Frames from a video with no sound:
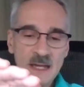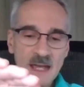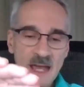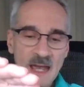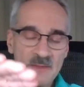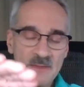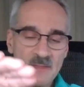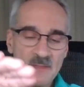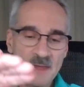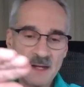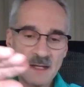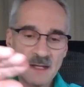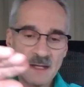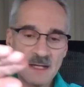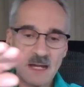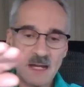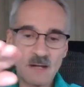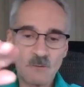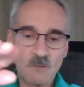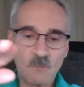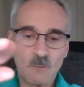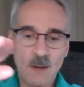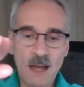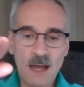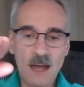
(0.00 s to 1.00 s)
and then it kind
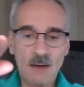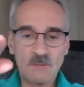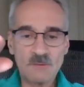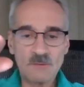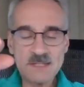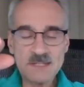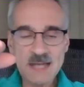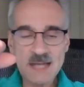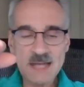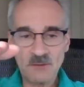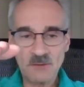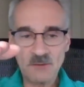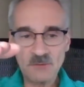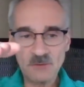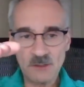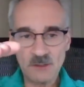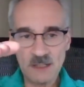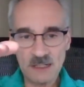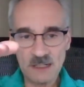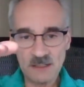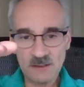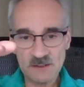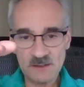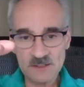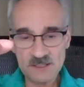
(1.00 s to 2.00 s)
of rounds out. You
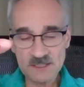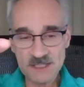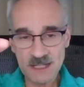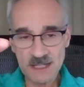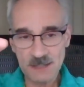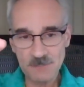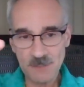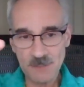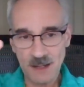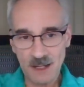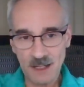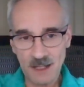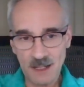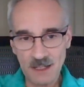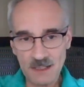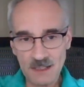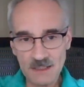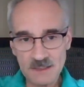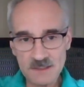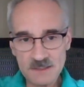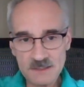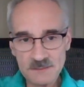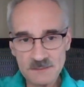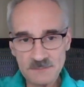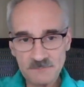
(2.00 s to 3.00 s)
get into the same
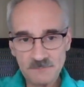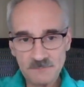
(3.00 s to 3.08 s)
highs.